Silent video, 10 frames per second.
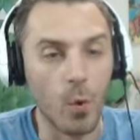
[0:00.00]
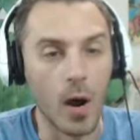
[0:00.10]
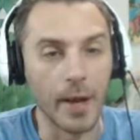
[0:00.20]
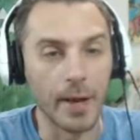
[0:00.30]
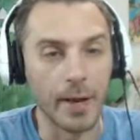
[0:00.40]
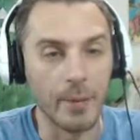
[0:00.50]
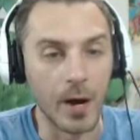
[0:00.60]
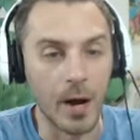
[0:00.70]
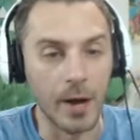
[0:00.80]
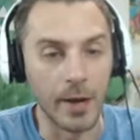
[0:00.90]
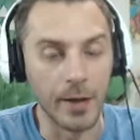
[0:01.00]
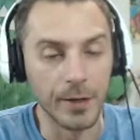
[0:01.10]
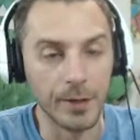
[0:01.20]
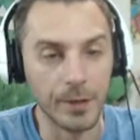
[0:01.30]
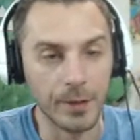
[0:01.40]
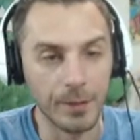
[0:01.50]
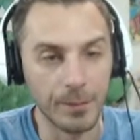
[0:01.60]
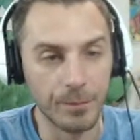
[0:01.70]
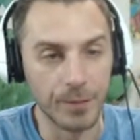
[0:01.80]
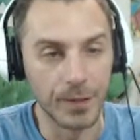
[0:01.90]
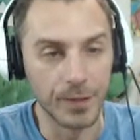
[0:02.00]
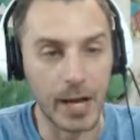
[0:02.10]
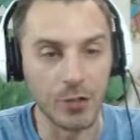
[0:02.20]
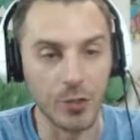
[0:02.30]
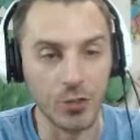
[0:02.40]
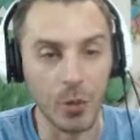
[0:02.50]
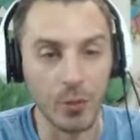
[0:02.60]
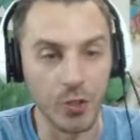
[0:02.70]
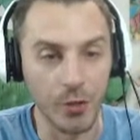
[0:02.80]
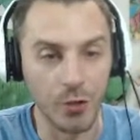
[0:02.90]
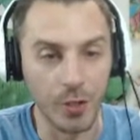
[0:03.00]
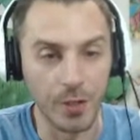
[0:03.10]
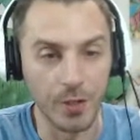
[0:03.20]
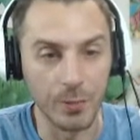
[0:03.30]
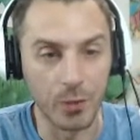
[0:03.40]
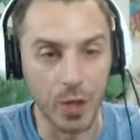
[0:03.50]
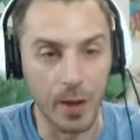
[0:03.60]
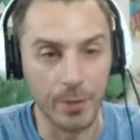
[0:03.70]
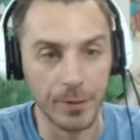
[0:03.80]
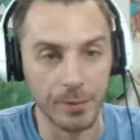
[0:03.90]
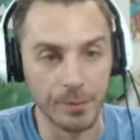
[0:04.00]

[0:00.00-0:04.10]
am I attaching so much energy to this Machop?